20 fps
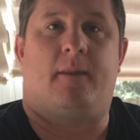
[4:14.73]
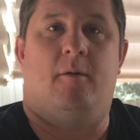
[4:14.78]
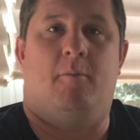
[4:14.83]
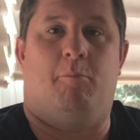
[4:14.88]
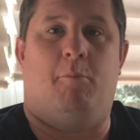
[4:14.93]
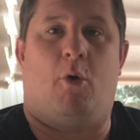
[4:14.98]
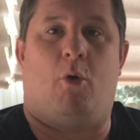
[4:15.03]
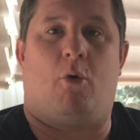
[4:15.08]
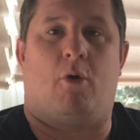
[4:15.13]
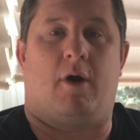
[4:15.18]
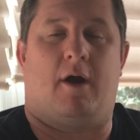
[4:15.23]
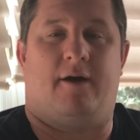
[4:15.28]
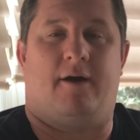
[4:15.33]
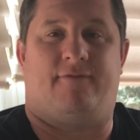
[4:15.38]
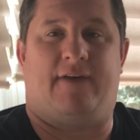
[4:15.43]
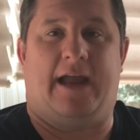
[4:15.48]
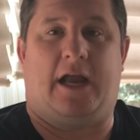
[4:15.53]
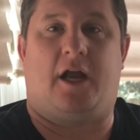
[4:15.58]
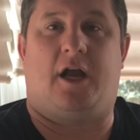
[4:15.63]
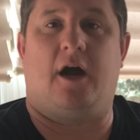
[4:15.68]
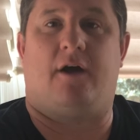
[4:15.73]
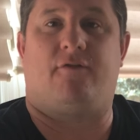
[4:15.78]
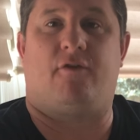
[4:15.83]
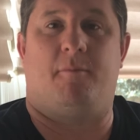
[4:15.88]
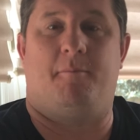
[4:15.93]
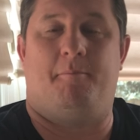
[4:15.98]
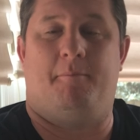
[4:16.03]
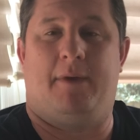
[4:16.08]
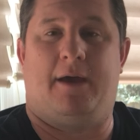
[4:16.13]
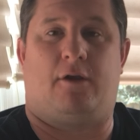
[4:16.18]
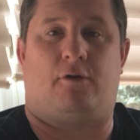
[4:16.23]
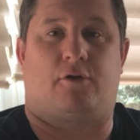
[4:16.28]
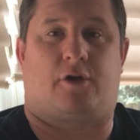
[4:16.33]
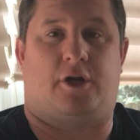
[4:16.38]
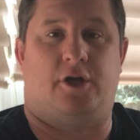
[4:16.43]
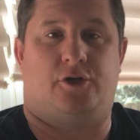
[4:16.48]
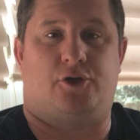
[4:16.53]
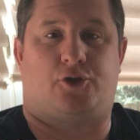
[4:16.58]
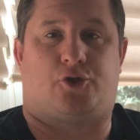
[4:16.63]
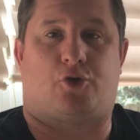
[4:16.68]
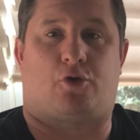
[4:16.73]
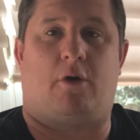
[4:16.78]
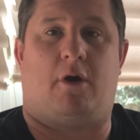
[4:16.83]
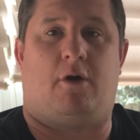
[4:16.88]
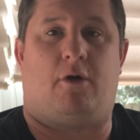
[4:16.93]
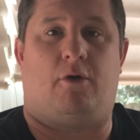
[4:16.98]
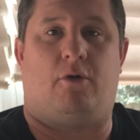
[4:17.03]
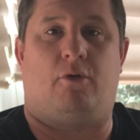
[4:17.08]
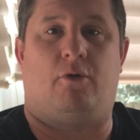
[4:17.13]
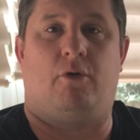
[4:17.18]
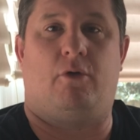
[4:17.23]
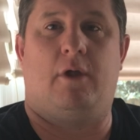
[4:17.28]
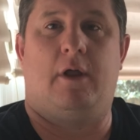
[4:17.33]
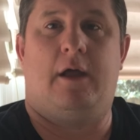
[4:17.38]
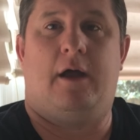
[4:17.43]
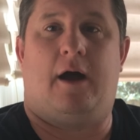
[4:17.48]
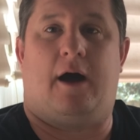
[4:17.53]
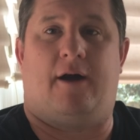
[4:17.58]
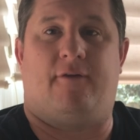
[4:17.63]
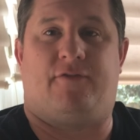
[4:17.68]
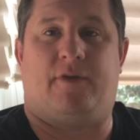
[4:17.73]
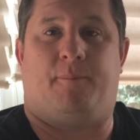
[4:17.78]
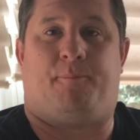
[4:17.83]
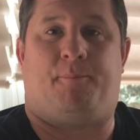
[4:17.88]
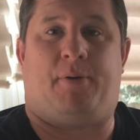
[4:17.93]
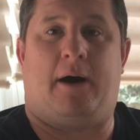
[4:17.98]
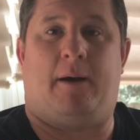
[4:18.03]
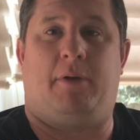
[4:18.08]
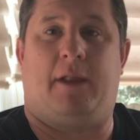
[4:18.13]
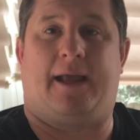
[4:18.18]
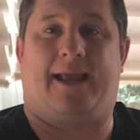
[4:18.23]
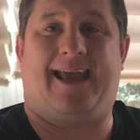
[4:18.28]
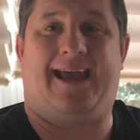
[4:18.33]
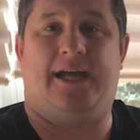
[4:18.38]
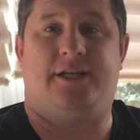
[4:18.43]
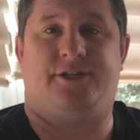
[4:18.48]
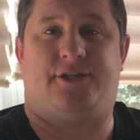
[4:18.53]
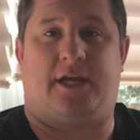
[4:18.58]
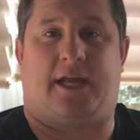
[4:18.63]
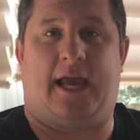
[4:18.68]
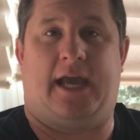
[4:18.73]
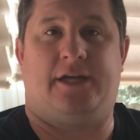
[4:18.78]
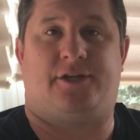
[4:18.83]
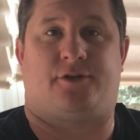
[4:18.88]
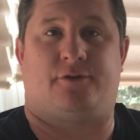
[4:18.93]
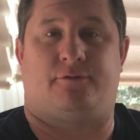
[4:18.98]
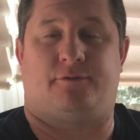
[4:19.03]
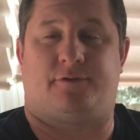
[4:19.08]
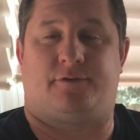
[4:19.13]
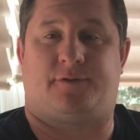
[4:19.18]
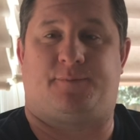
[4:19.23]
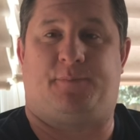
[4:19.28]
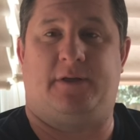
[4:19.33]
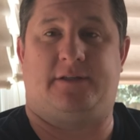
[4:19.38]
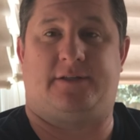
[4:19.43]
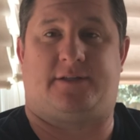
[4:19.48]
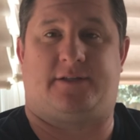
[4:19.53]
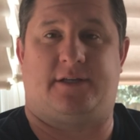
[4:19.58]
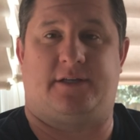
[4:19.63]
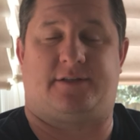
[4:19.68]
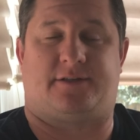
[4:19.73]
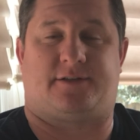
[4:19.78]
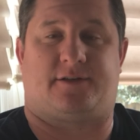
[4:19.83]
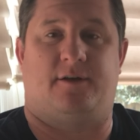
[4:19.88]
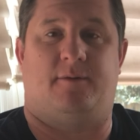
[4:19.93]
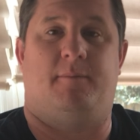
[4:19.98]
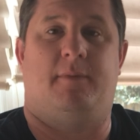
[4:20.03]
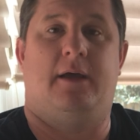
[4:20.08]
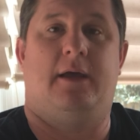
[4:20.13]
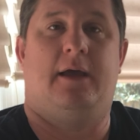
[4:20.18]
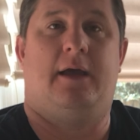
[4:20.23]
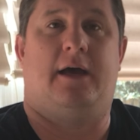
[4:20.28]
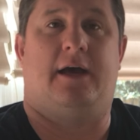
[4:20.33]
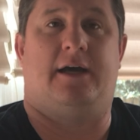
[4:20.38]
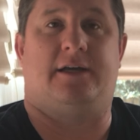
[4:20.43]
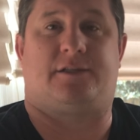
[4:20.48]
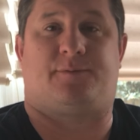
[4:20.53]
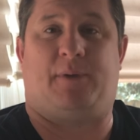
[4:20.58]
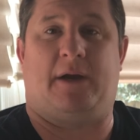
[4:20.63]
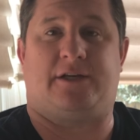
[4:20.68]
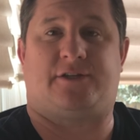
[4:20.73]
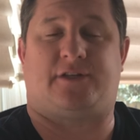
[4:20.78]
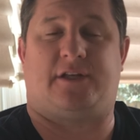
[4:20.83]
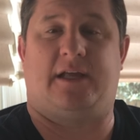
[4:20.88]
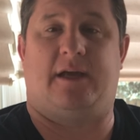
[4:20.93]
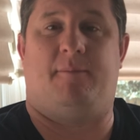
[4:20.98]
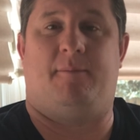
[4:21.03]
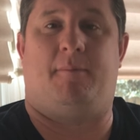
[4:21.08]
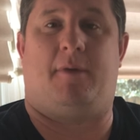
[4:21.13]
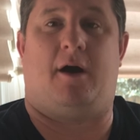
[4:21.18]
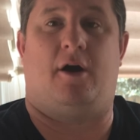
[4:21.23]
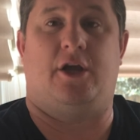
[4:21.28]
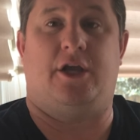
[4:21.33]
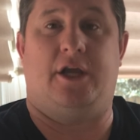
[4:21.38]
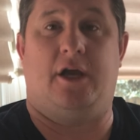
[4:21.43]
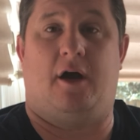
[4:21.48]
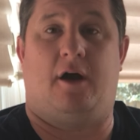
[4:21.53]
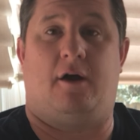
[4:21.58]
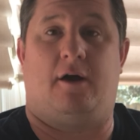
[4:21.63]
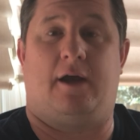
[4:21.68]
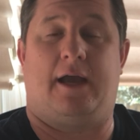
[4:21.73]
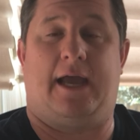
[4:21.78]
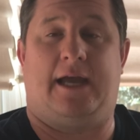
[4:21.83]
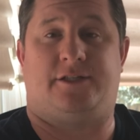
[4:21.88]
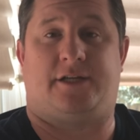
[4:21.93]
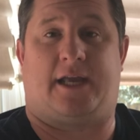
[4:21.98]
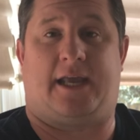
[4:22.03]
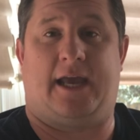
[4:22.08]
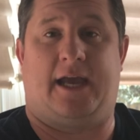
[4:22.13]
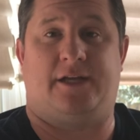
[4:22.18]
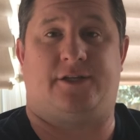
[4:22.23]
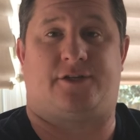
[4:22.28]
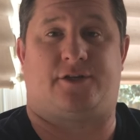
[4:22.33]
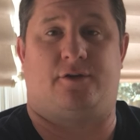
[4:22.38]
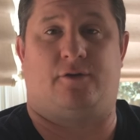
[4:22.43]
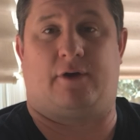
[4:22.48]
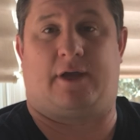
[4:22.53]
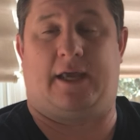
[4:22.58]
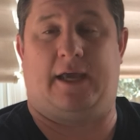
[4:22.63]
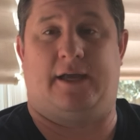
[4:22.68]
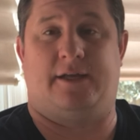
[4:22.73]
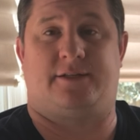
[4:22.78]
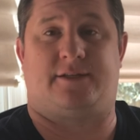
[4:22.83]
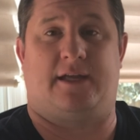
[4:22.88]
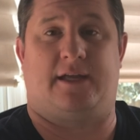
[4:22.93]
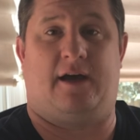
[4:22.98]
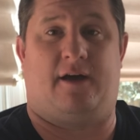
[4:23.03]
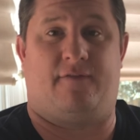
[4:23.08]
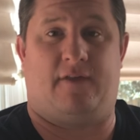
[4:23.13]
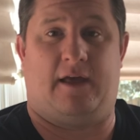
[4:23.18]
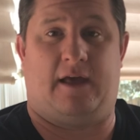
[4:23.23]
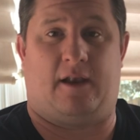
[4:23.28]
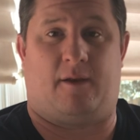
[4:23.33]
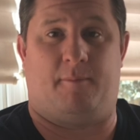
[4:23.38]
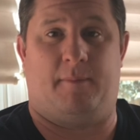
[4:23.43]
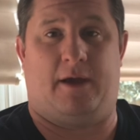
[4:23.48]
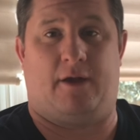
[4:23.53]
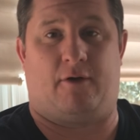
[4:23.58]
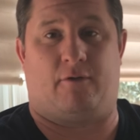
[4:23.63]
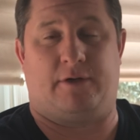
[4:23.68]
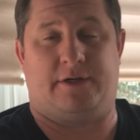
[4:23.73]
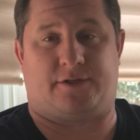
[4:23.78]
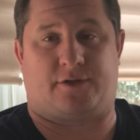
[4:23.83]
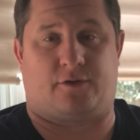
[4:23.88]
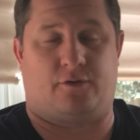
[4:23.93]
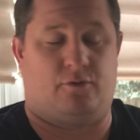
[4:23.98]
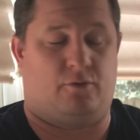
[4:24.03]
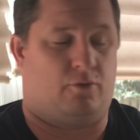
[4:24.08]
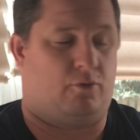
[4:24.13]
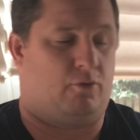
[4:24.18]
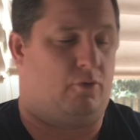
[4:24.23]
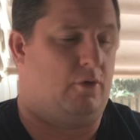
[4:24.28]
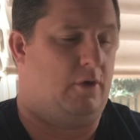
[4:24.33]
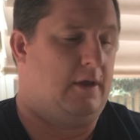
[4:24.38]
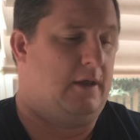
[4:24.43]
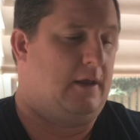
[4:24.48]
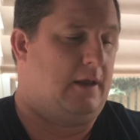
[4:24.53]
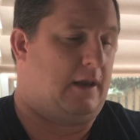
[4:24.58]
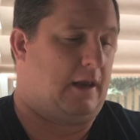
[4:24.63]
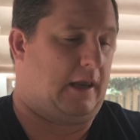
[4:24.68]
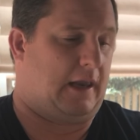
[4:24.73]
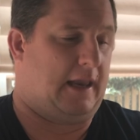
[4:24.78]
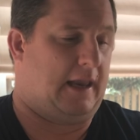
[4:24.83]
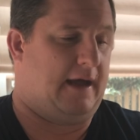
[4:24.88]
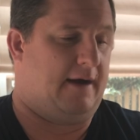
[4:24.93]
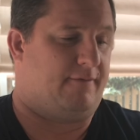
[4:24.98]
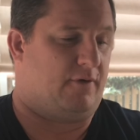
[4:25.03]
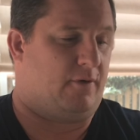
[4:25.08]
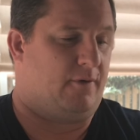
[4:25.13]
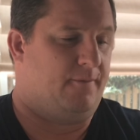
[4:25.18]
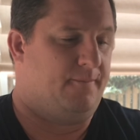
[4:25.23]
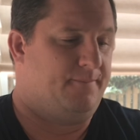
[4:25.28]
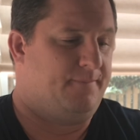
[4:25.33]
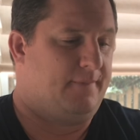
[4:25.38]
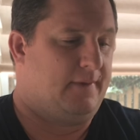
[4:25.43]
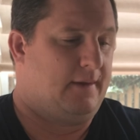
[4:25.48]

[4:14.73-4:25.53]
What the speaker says: more of a governmental control of the public educational system, especially among young educational kids of the elementary school level.